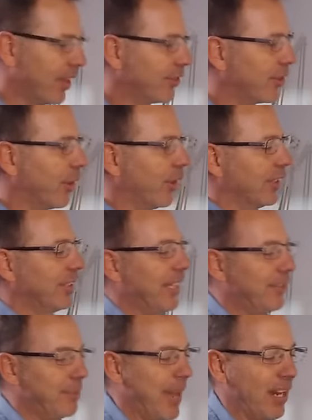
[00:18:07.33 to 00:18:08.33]
So
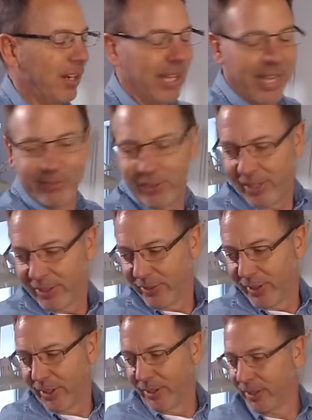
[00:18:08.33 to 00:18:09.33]
let's make our lives
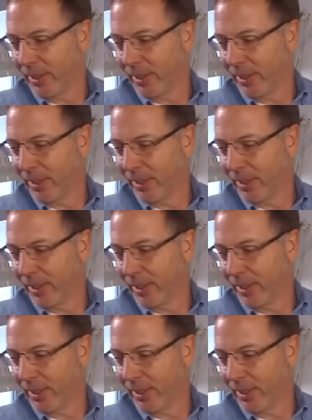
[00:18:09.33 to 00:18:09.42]
easy.